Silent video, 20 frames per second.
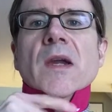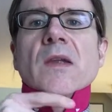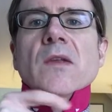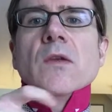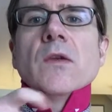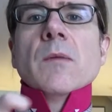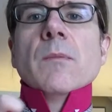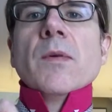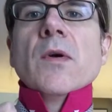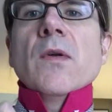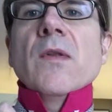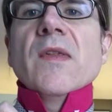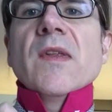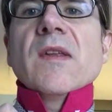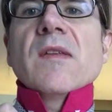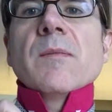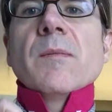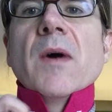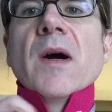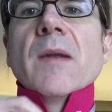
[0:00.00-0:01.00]
You can pull
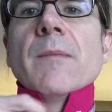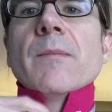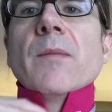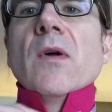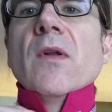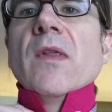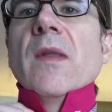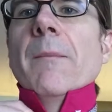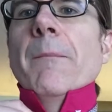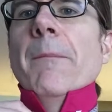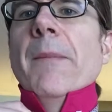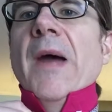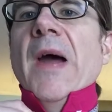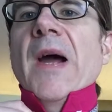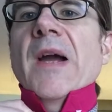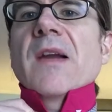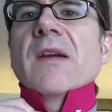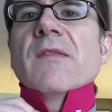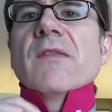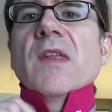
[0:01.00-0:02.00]
this bottom, pull the
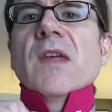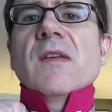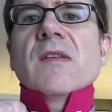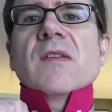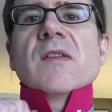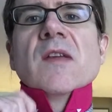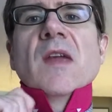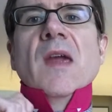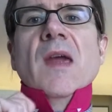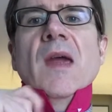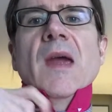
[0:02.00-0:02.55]
back of this,